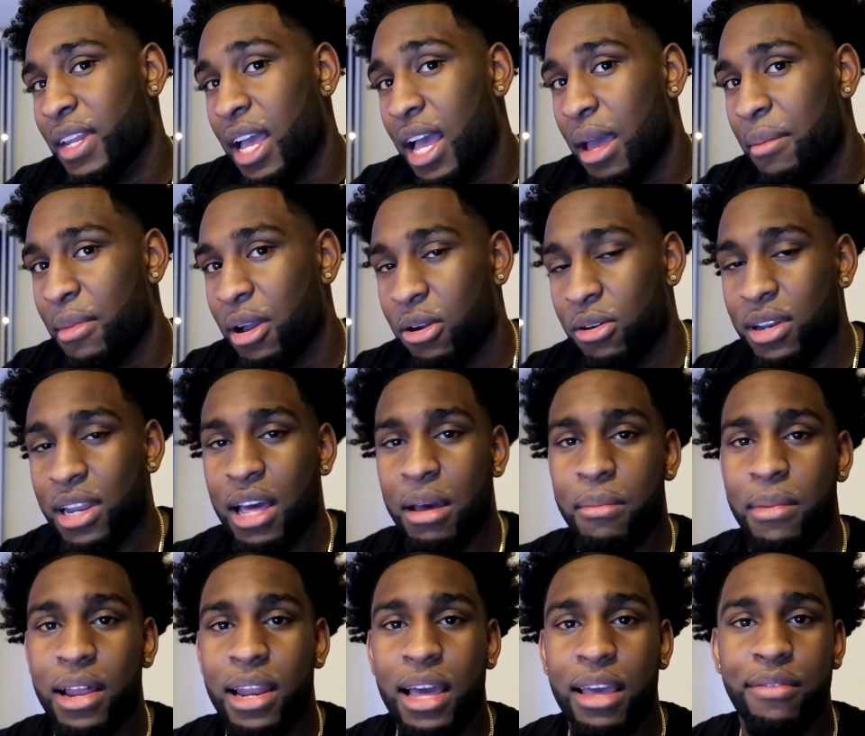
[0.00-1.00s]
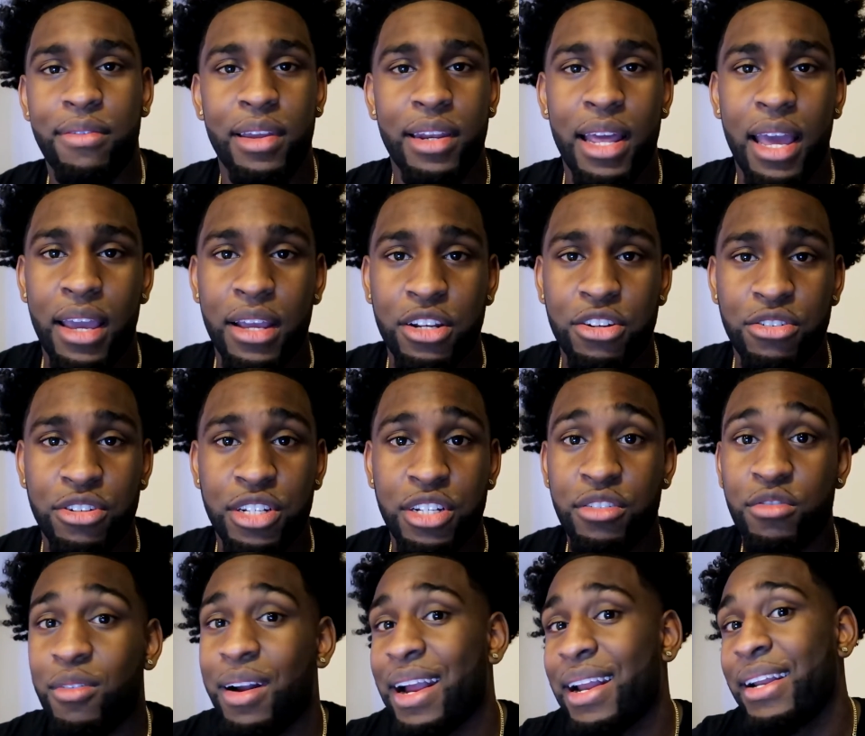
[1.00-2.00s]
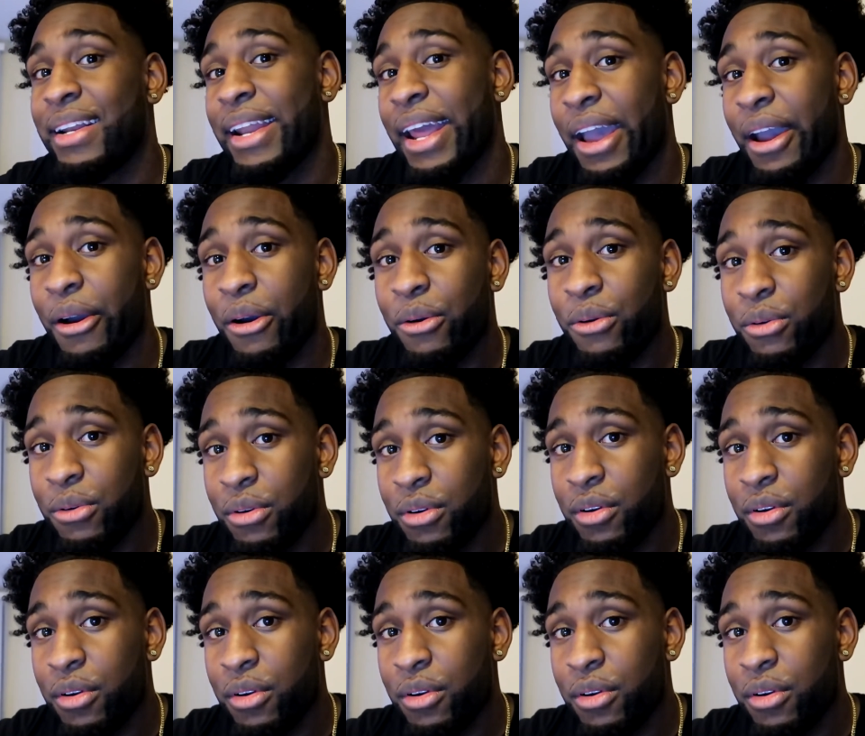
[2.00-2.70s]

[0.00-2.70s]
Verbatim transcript: I'm not gonna lie, my life ain't that interesting right now.